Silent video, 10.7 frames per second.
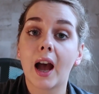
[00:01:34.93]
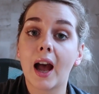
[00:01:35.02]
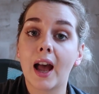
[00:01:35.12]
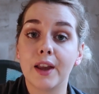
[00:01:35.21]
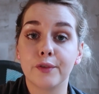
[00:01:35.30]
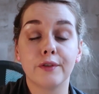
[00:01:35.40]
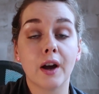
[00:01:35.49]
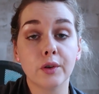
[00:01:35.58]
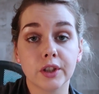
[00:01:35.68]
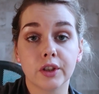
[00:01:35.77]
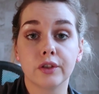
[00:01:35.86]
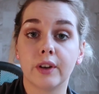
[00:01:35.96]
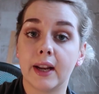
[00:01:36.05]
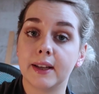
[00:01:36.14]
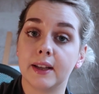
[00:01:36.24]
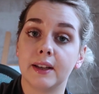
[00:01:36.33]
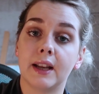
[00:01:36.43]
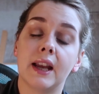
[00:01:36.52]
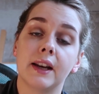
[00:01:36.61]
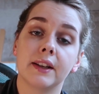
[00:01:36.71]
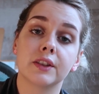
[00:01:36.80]
I found it on Reddit
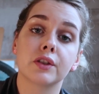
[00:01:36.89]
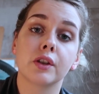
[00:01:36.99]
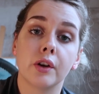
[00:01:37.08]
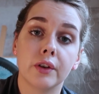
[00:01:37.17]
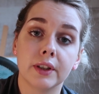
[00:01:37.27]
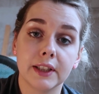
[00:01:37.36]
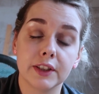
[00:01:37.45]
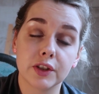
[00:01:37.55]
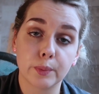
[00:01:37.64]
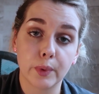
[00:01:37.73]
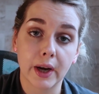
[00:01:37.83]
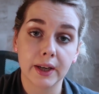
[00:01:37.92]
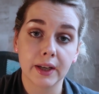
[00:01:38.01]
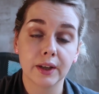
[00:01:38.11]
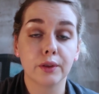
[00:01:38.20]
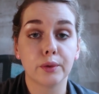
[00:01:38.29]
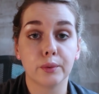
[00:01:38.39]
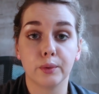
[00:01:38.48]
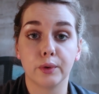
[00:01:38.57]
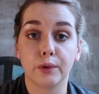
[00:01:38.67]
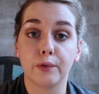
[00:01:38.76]
and it's currently spreading
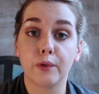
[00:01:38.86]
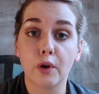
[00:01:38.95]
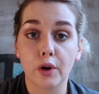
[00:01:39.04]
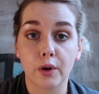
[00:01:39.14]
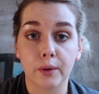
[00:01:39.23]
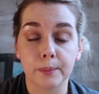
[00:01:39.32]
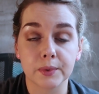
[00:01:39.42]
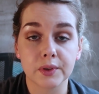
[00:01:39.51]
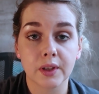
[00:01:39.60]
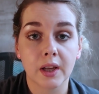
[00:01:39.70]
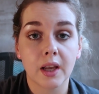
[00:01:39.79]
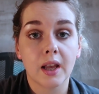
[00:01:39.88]
through the forums